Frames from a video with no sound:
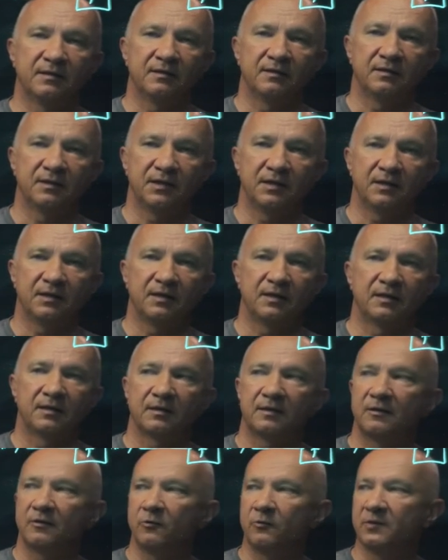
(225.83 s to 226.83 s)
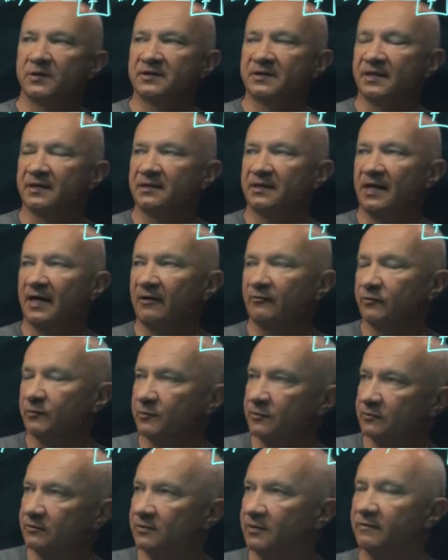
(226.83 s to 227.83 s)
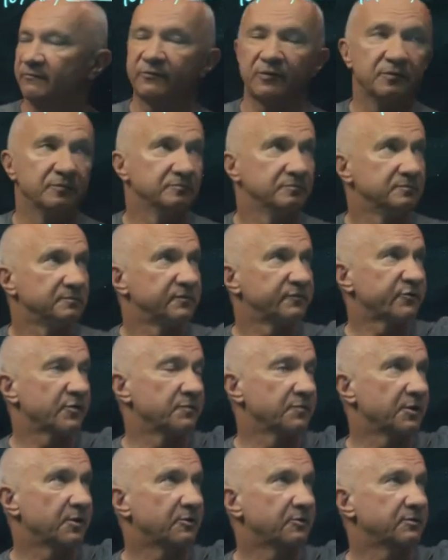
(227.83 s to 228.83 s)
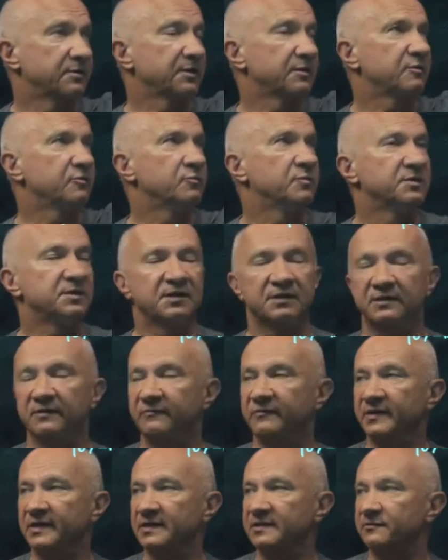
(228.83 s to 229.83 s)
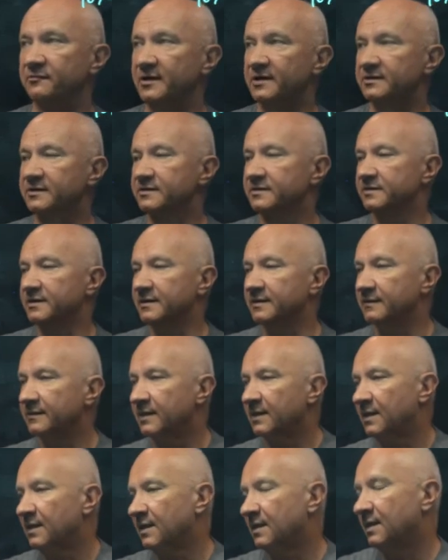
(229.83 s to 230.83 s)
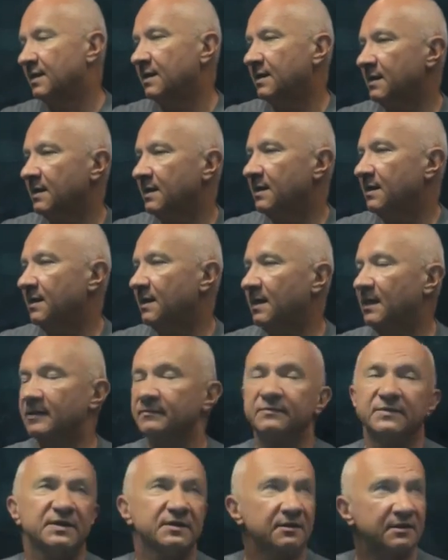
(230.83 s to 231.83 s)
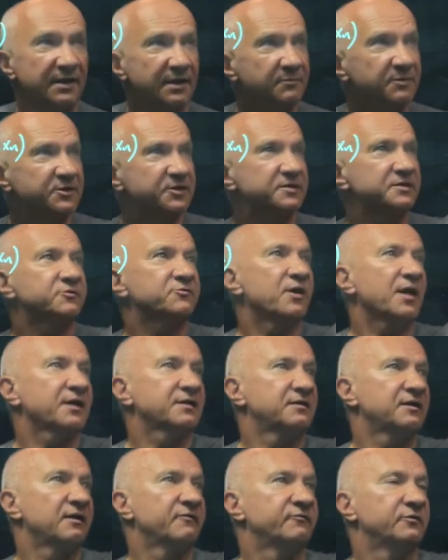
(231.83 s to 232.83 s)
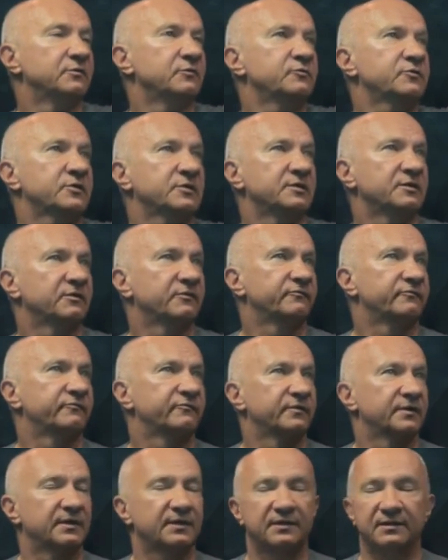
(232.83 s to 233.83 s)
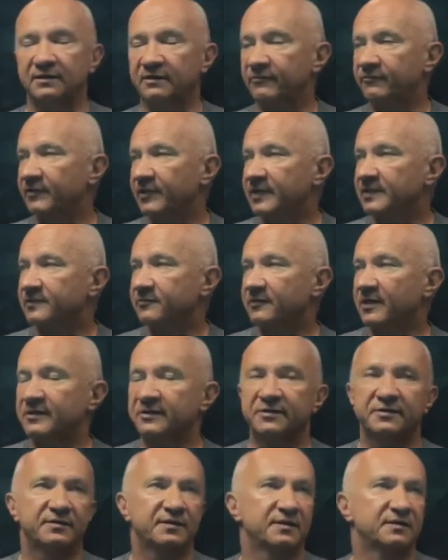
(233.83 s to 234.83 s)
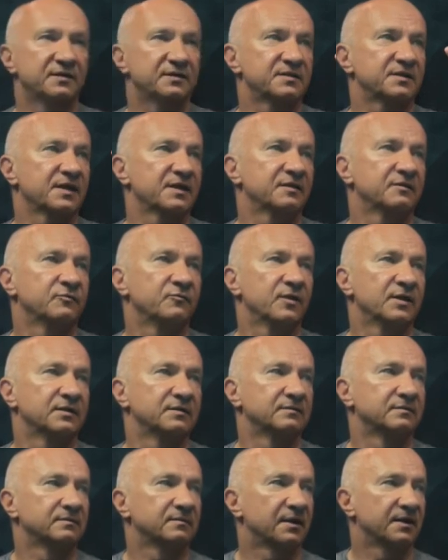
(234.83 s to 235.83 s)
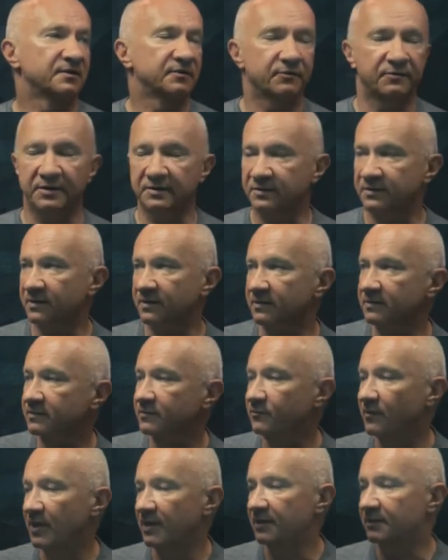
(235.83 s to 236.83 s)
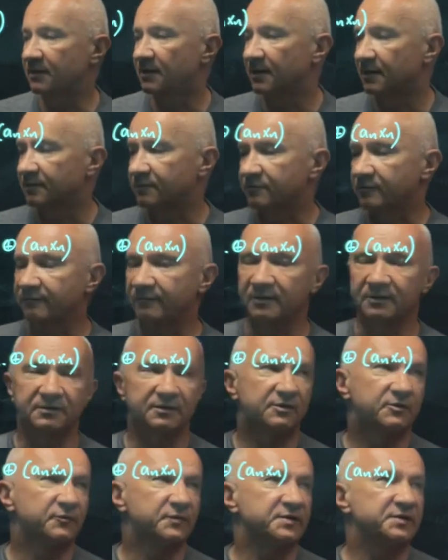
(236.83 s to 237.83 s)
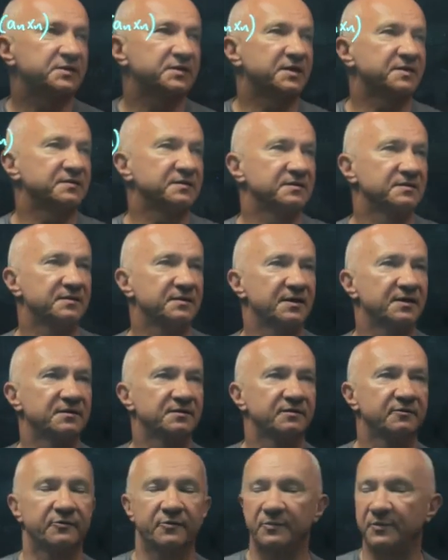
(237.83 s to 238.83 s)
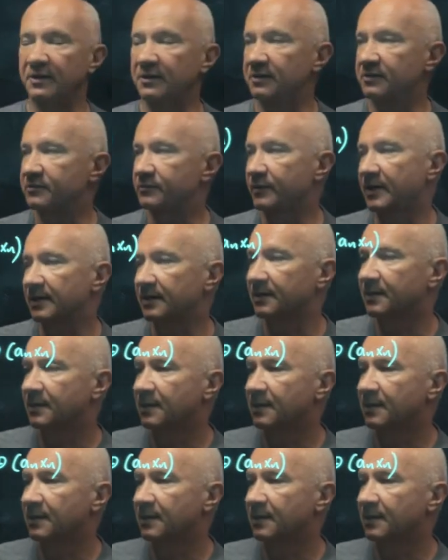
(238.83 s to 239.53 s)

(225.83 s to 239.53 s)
the qubits at the output, from all the qubits in the first register. So let me just track the evolution of the first register. The second one, as you can see, is quite trivial, always stays in state 0, -1.